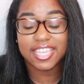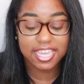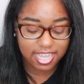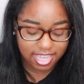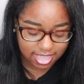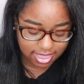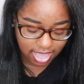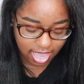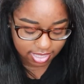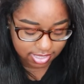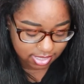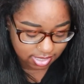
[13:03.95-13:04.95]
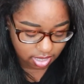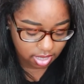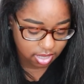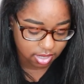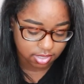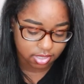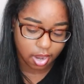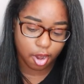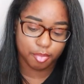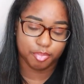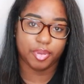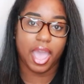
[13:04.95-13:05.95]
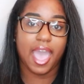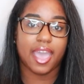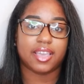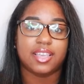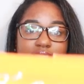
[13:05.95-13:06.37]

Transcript: think that's it. Our bag